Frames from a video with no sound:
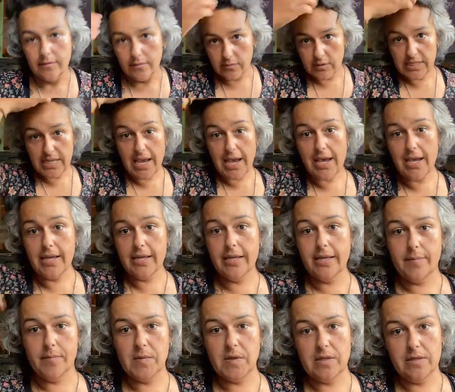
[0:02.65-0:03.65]
Yeah, I
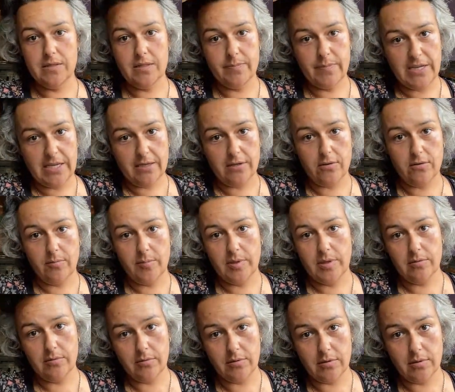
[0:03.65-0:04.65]
am going to spank you,
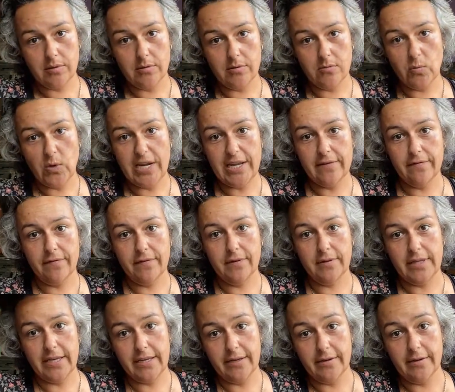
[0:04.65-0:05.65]
but wait
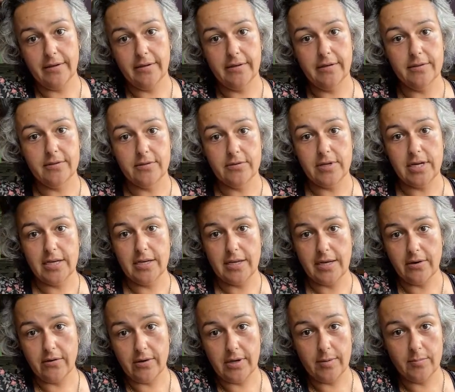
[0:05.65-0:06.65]
for later because right
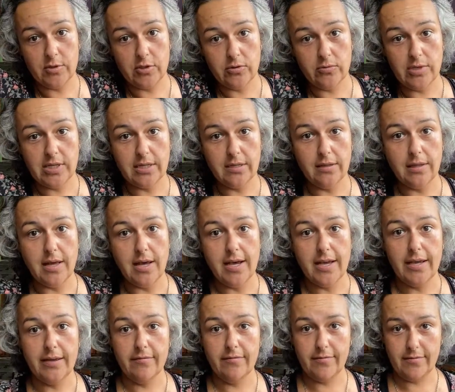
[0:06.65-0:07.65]
now I'm doing a
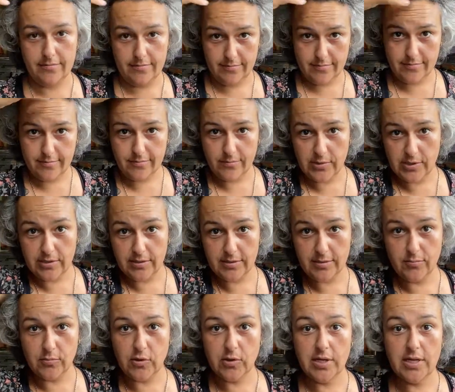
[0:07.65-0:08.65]
live with
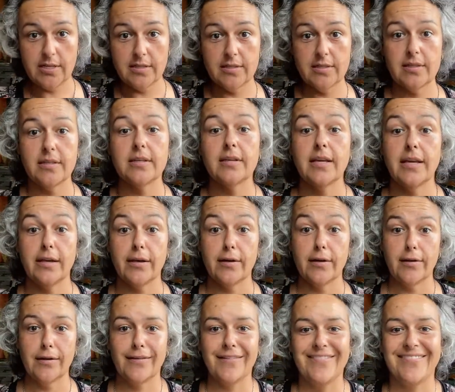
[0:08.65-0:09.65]
some crazy
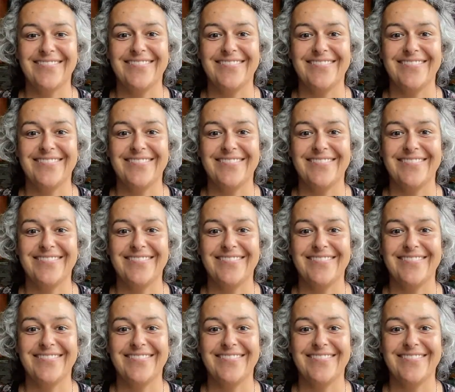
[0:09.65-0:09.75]
hair.